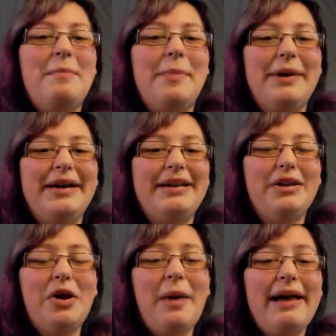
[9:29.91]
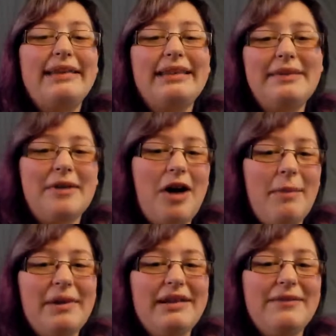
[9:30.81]
But go ahead and leave a
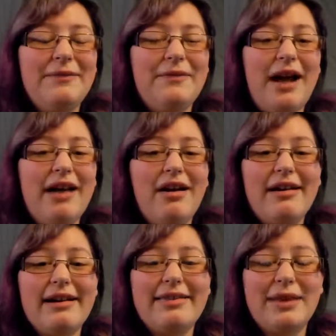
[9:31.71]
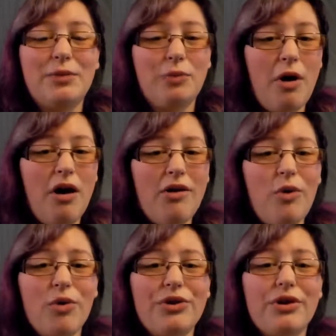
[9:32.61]
comment if I got anything wrong,
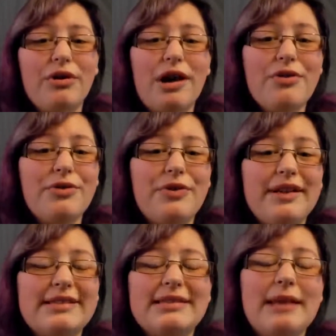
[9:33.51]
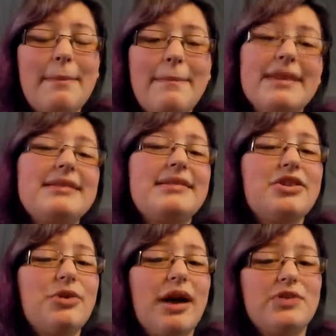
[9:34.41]
or there are other things that I missed
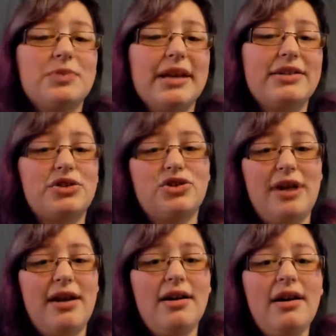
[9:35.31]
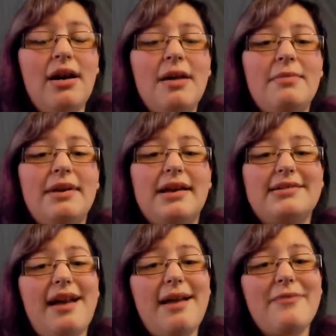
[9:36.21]
that you guys would like to share,
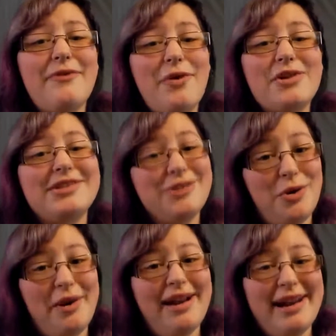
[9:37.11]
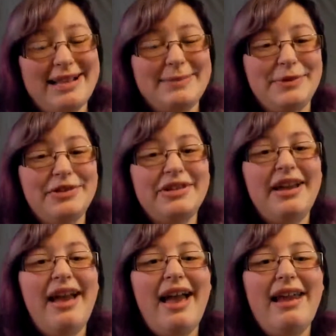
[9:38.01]
because I am of course in no way an expert,
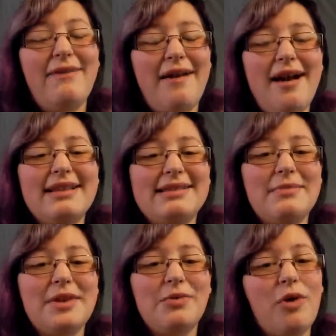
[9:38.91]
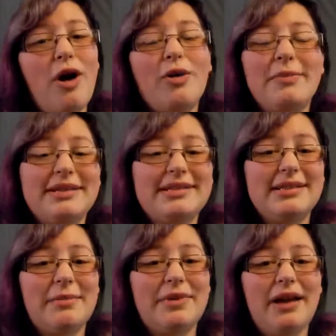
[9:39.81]
and if I got something wrong or missed
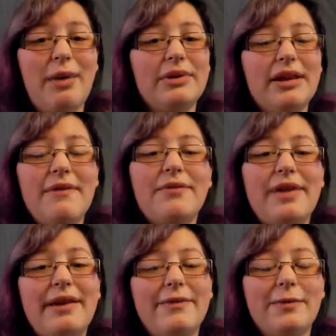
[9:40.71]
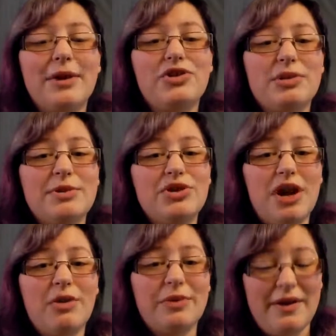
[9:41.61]
something, I would love for that information to be
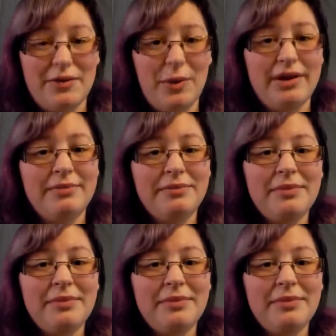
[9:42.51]
shared with everyone.